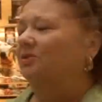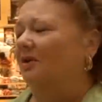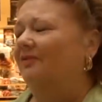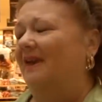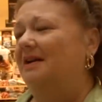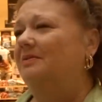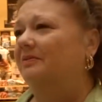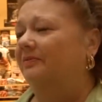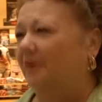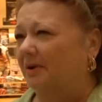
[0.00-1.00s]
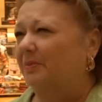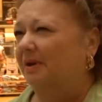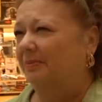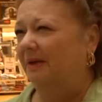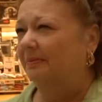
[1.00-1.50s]
You don't find very
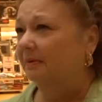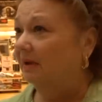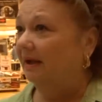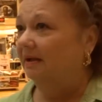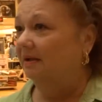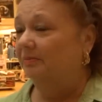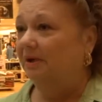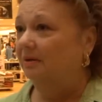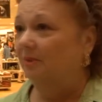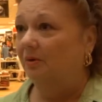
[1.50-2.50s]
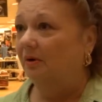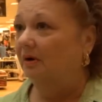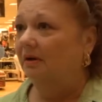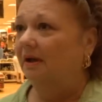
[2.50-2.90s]
many people like him anymore.